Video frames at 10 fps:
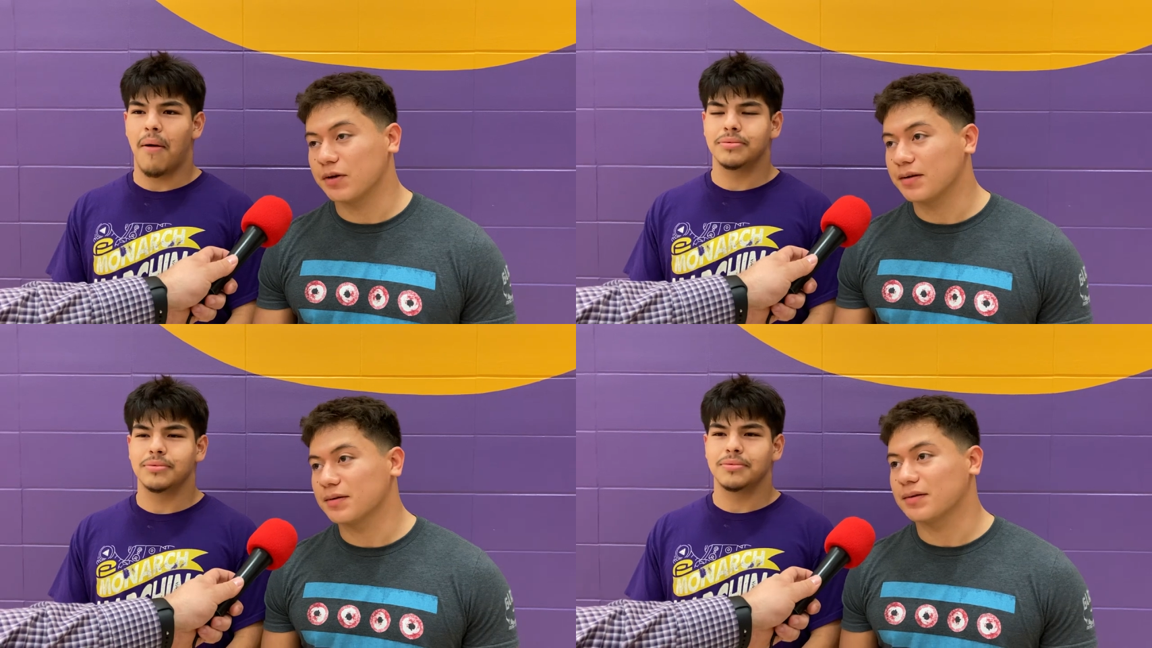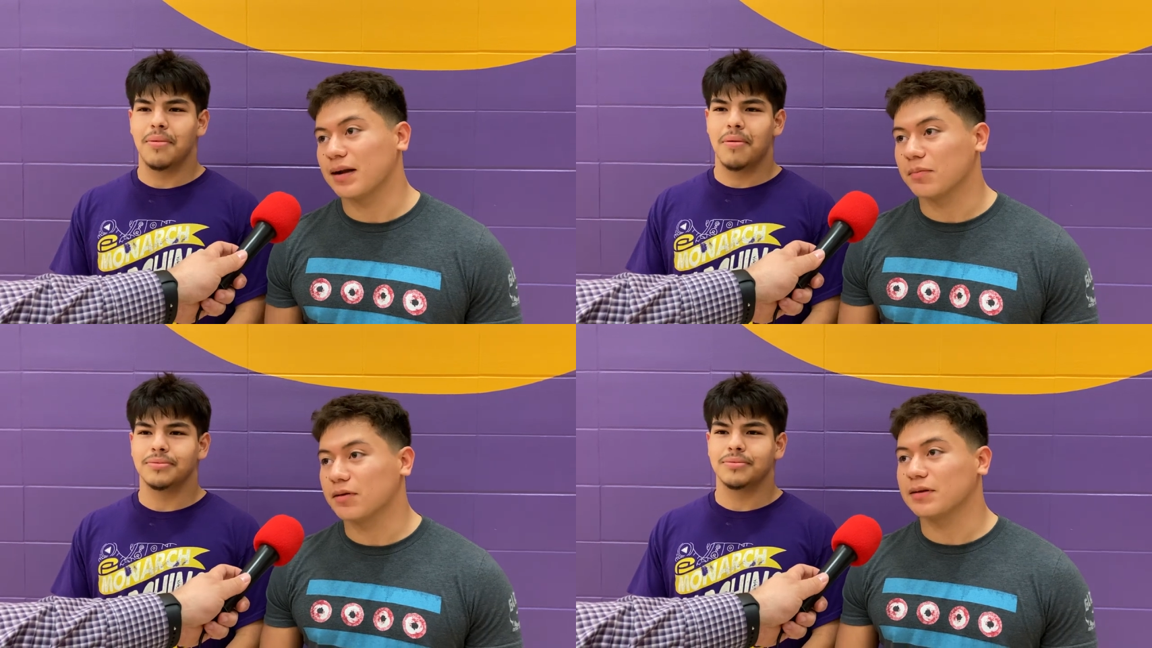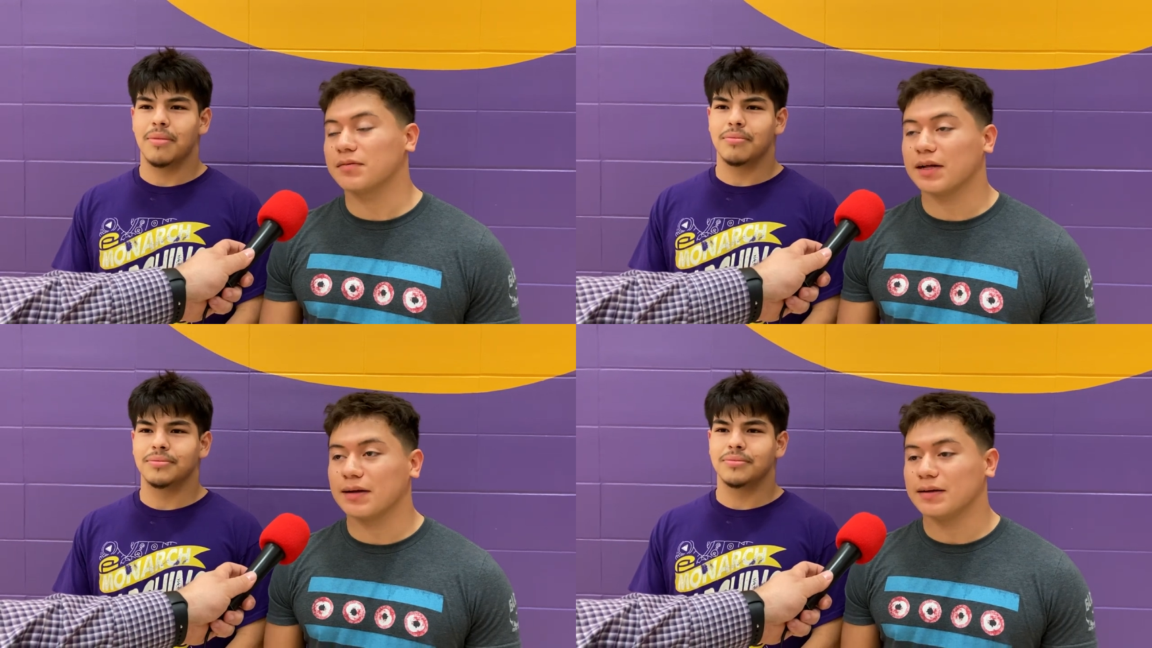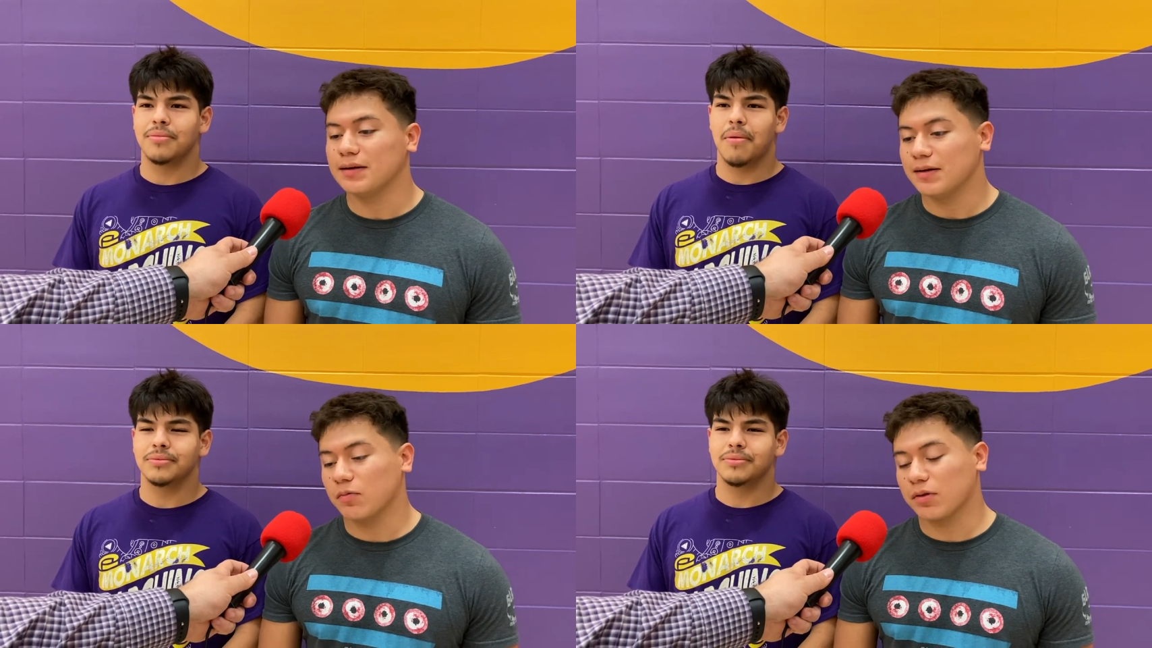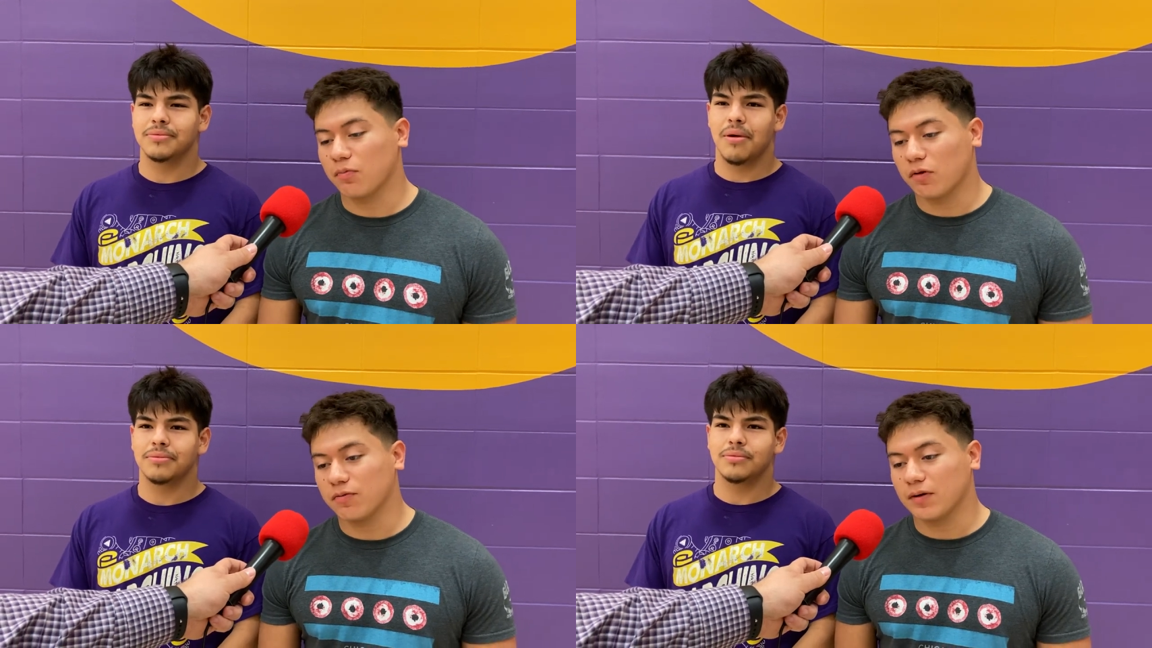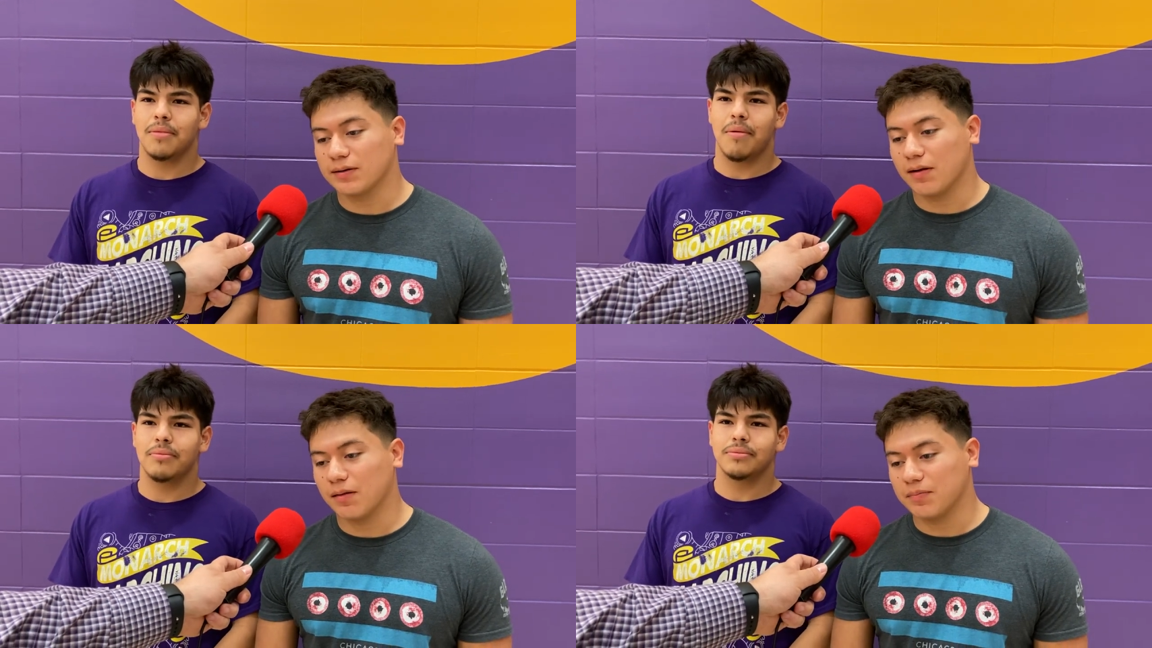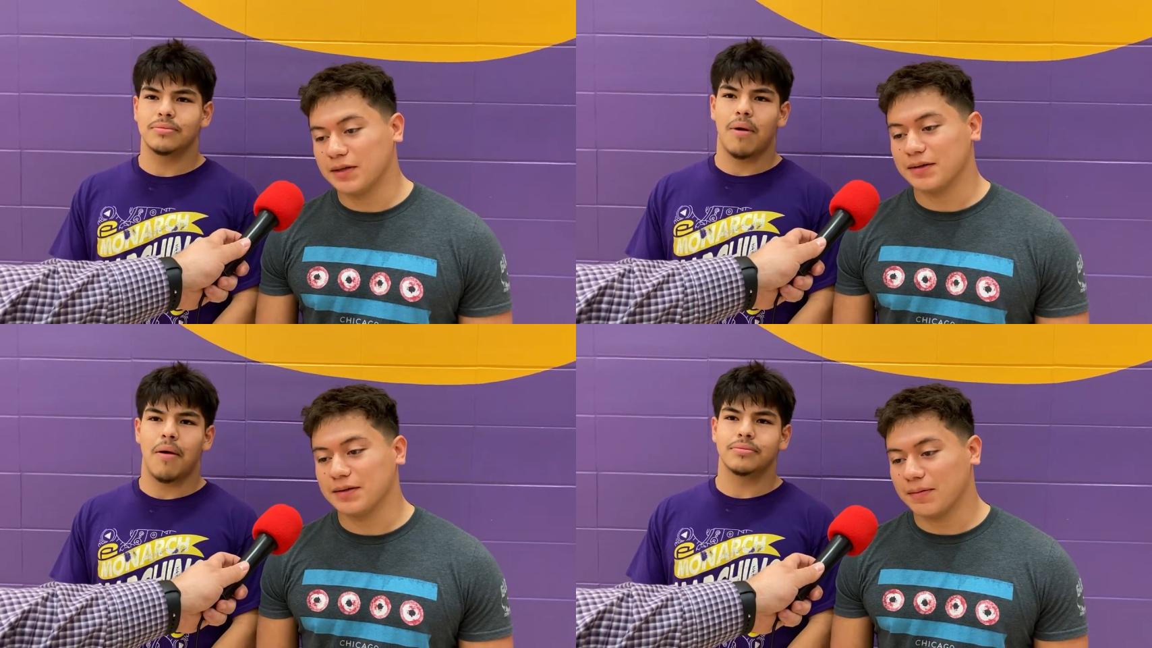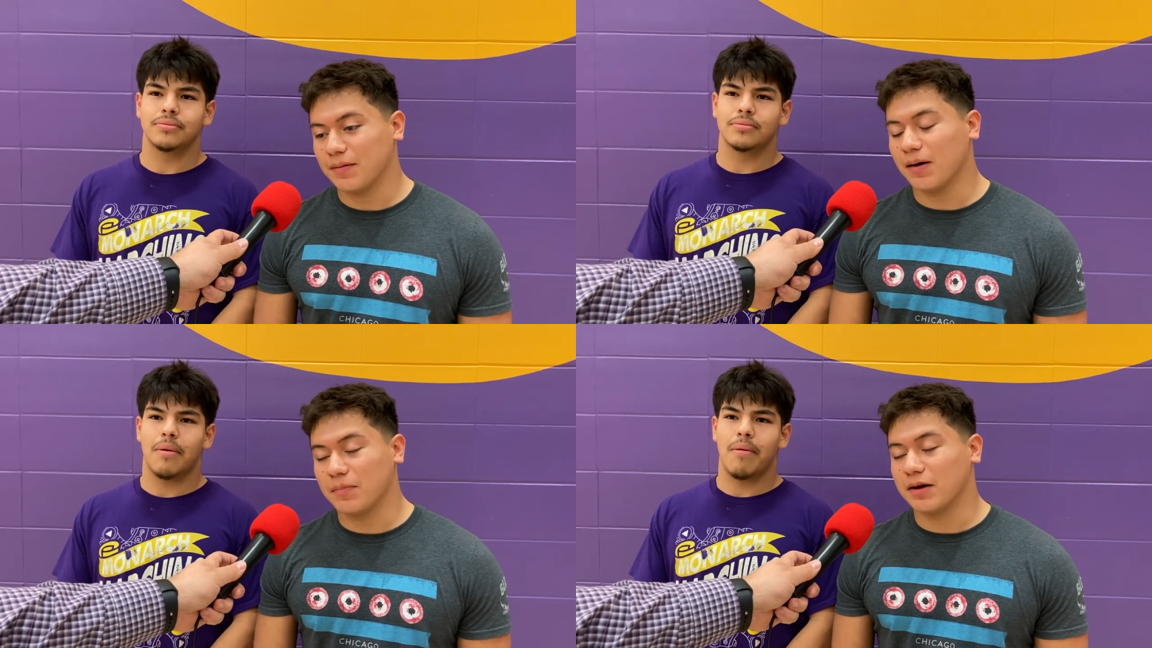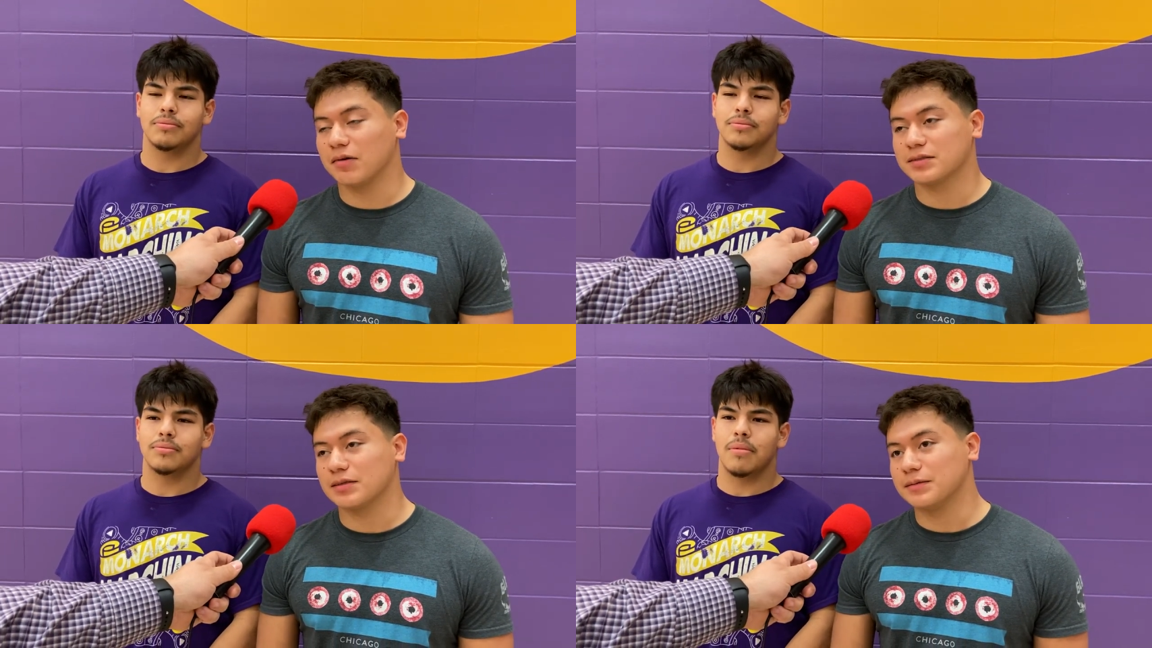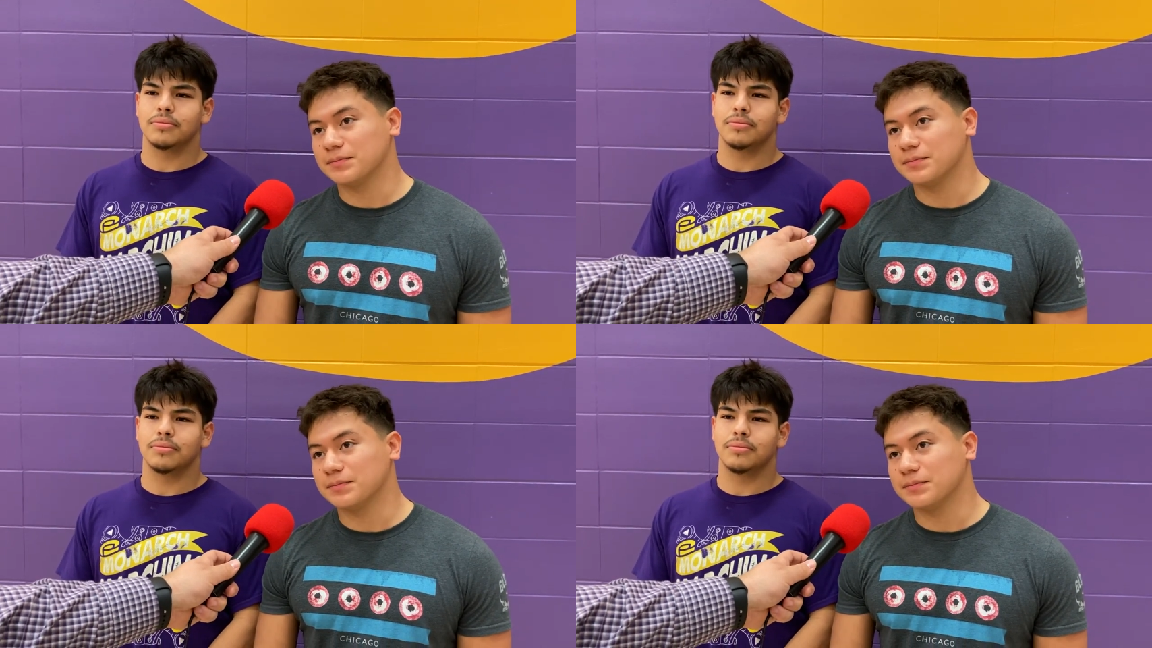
Speaker 1: pretty good, and I believe that with more fun I'll be a better wrestler.